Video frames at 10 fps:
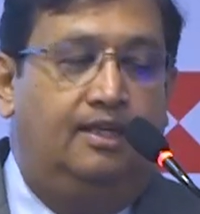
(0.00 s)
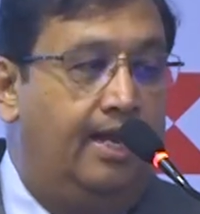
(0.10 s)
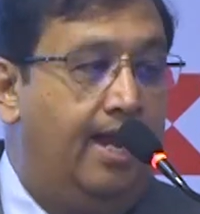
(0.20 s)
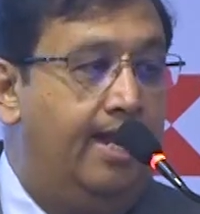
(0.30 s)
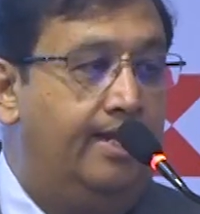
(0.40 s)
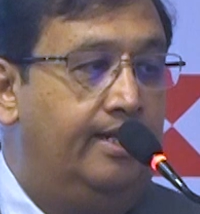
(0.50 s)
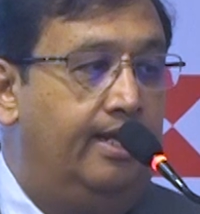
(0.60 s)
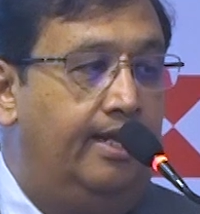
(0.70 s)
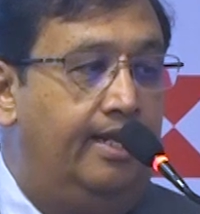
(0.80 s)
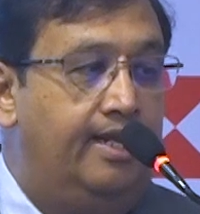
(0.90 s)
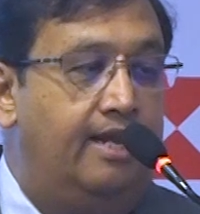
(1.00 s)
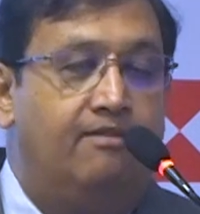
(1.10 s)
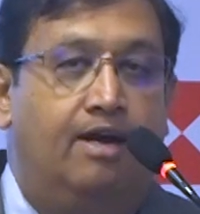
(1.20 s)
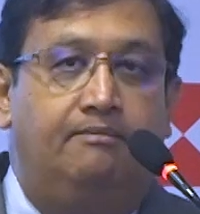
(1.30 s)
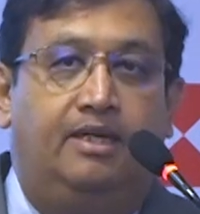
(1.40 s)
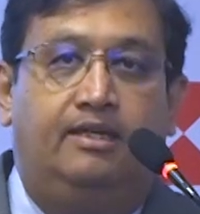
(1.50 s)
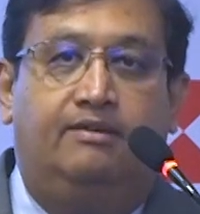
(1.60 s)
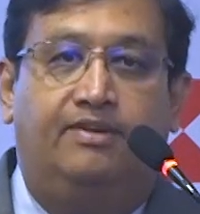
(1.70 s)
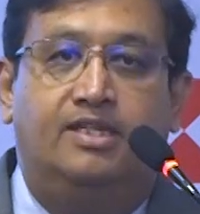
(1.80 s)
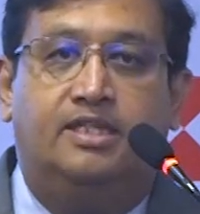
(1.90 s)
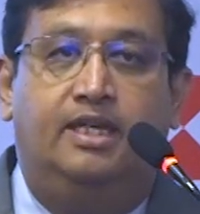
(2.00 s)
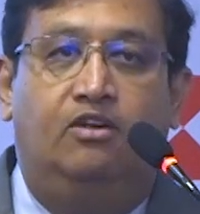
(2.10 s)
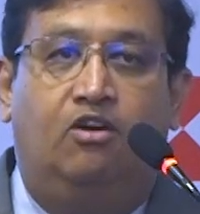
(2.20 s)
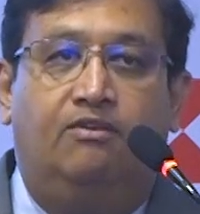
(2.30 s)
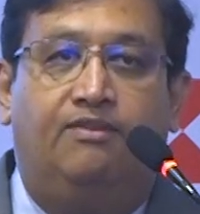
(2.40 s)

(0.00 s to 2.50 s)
and in environment we see a lot